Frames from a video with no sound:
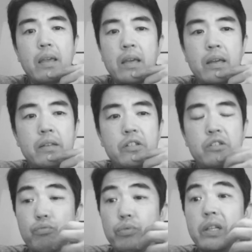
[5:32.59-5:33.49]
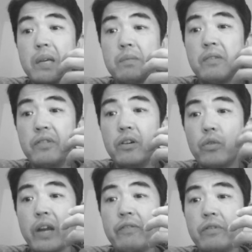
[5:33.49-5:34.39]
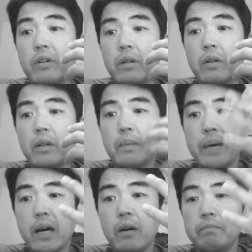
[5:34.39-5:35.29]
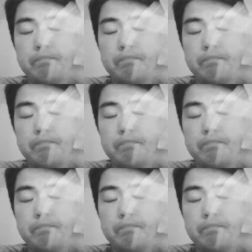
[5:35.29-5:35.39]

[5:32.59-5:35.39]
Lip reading: and just really makes me feel grateful about